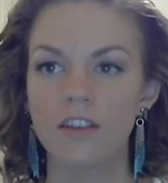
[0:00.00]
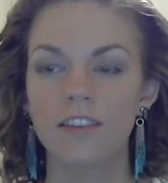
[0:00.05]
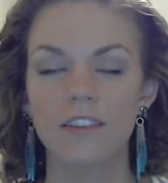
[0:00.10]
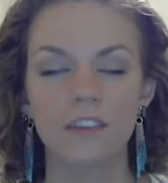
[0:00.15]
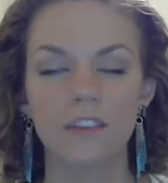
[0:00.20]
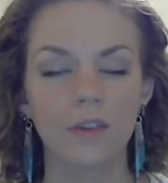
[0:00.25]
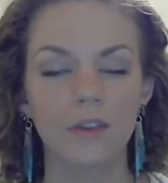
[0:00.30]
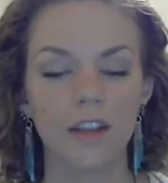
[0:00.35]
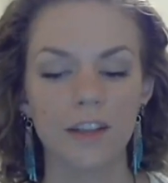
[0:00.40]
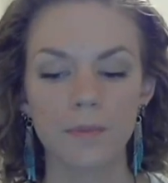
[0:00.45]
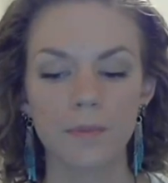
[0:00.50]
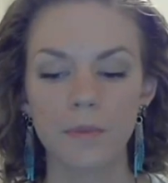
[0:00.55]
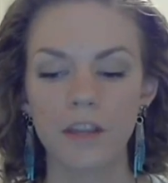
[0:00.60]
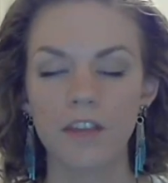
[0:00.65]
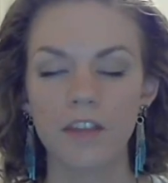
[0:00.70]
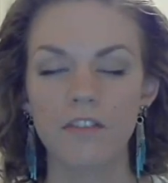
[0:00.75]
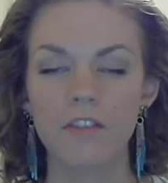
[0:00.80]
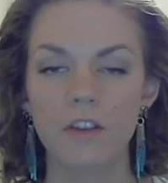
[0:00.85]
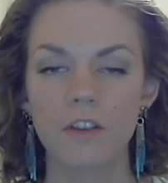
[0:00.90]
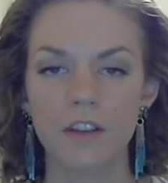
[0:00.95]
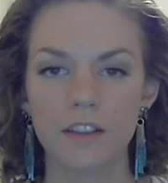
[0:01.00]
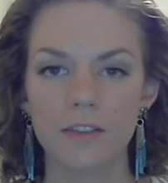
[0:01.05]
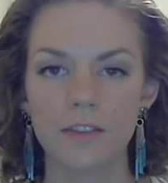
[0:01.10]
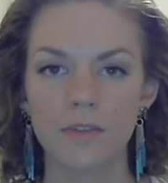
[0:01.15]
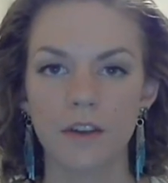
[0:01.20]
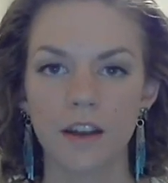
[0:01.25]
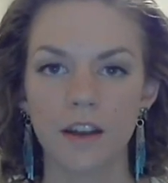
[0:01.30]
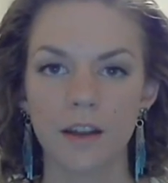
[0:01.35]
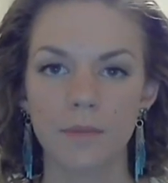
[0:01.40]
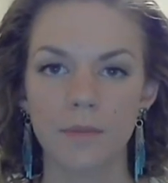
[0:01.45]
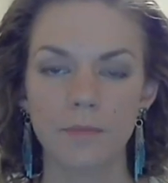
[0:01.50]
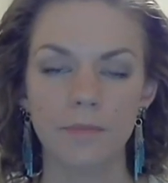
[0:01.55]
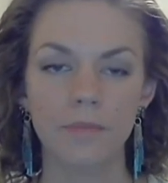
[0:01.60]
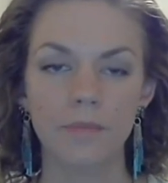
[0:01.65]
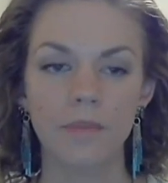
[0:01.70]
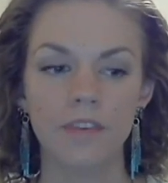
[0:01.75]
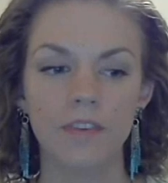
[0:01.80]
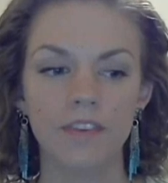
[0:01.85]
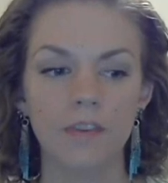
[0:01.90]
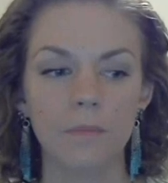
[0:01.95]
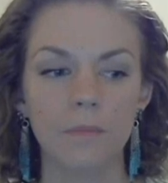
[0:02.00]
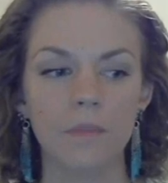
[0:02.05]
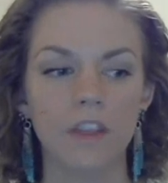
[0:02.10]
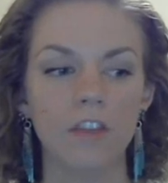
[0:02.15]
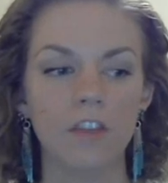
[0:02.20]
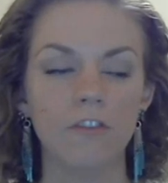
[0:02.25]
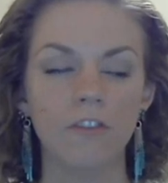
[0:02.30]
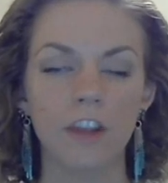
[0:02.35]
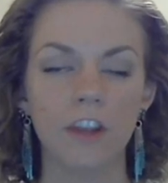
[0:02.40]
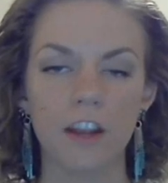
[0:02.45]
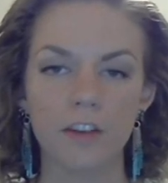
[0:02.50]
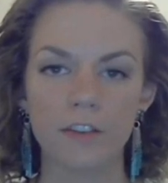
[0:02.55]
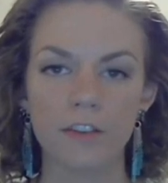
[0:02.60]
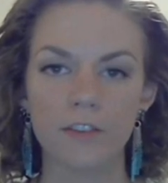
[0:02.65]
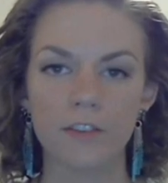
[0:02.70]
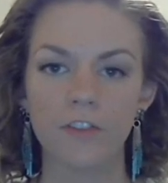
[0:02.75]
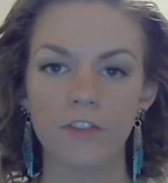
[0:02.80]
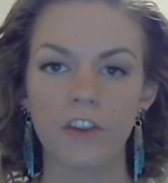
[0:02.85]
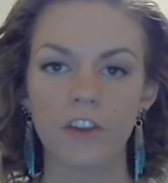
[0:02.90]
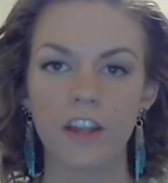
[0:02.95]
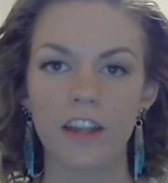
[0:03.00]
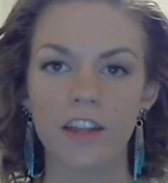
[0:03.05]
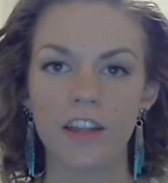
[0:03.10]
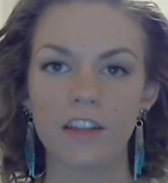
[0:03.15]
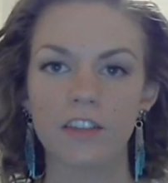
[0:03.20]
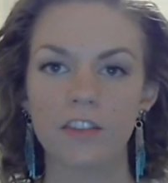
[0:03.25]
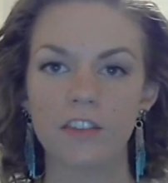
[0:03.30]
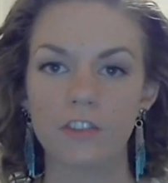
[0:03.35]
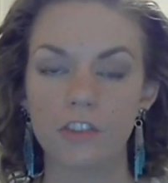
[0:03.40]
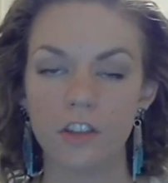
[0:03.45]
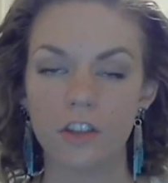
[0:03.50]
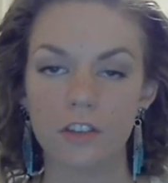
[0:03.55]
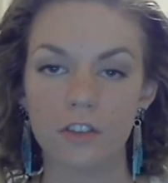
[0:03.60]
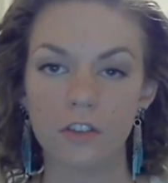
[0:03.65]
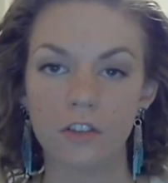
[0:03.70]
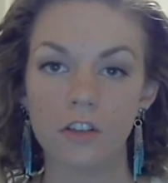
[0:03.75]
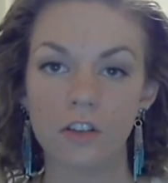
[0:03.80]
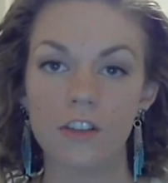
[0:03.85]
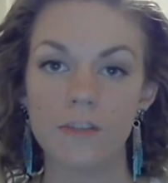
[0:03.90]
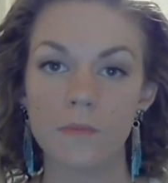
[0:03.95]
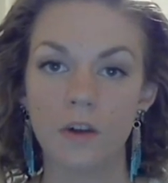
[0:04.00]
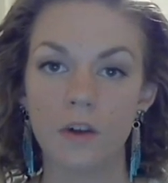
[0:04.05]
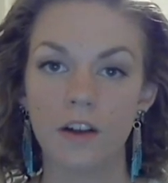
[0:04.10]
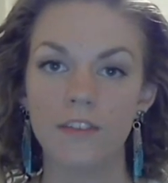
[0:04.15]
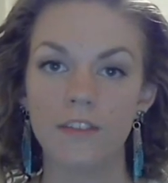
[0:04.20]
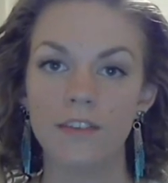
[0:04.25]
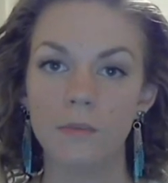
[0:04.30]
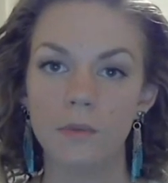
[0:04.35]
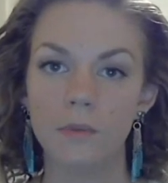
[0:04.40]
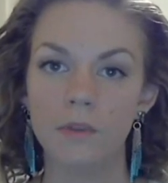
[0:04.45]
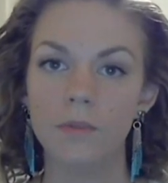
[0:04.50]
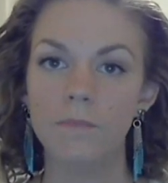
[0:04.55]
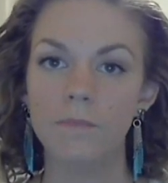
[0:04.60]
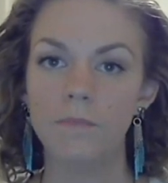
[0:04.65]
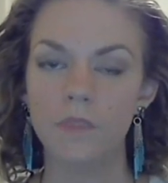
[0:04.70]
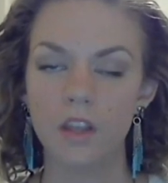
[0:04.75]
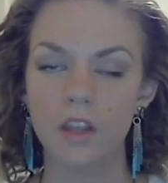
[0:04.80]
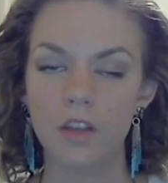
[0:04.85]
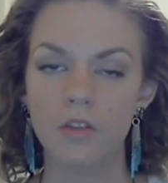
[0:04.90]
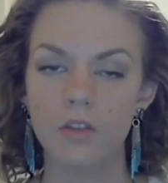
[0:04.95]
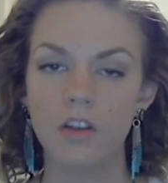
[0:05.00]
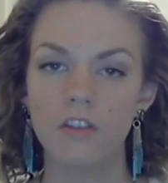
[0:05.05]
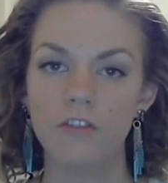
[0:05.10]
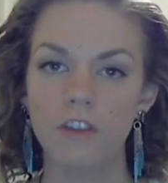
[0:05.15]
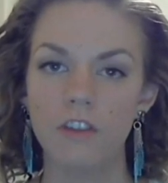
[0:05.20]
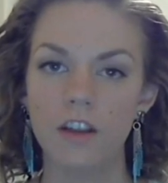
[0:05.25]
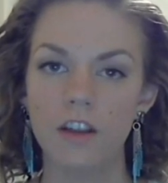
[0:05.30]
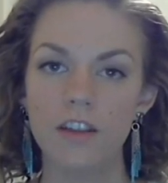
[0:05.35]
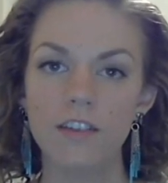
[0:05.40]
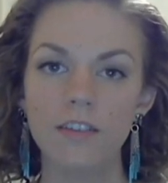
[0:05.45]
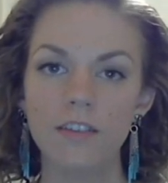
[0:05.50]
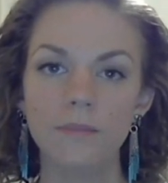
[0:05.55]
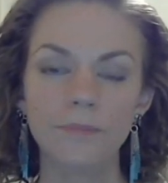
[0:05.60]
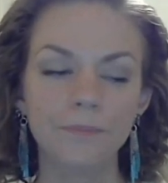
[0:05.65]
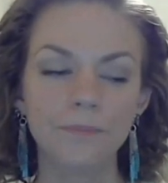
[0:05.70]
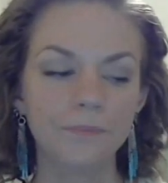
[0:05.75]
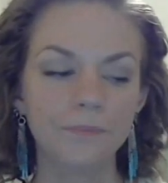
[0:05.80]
So SPF 30 is fine, something fragrance-free and as gentle as possible that you can find.